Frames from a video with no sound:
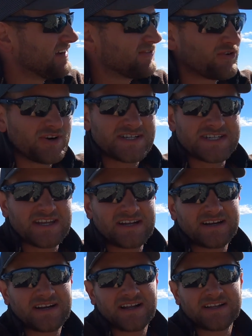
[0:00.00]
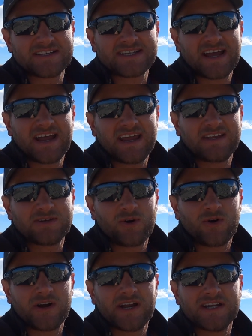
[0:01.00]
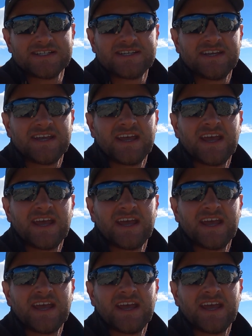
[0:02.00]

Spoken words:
14er on this hike, Torreys.